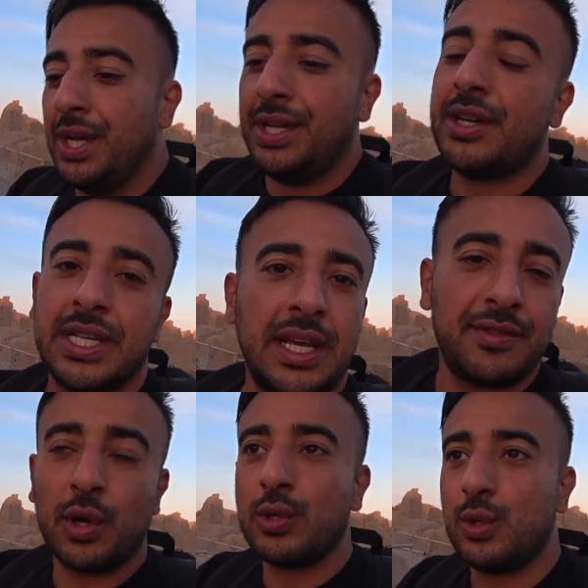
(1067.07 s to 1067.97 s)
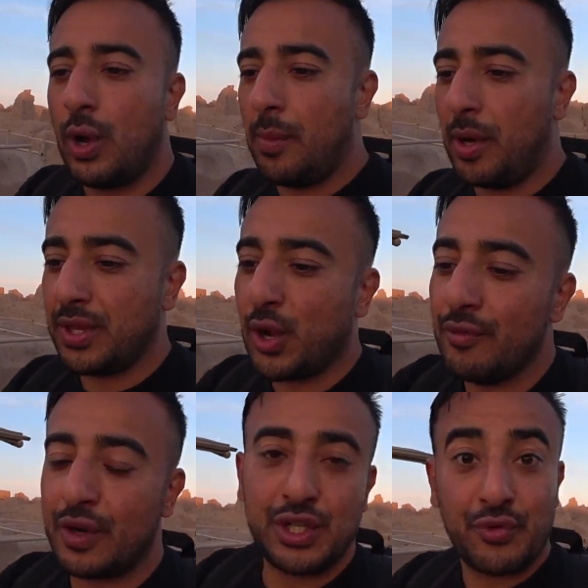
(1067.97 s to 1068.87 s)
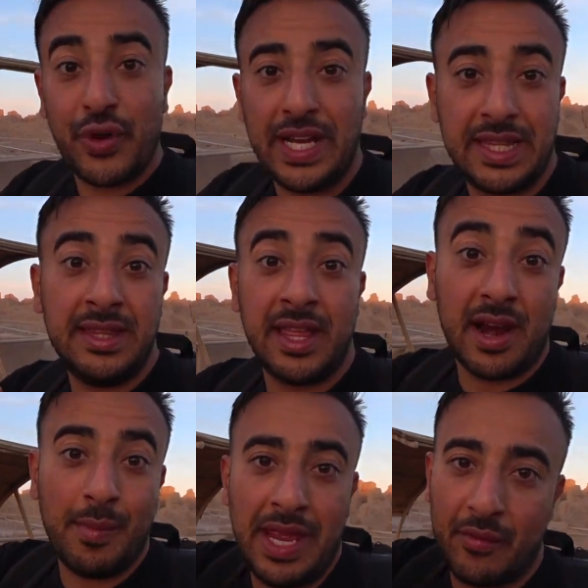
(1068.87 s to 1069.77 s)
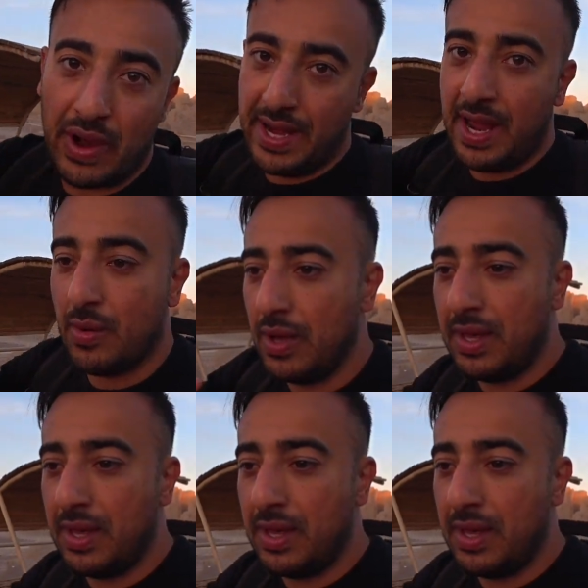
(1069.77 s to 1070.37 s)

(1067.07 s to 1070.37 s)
you guys have told you about the conversion rate that I'm in right now.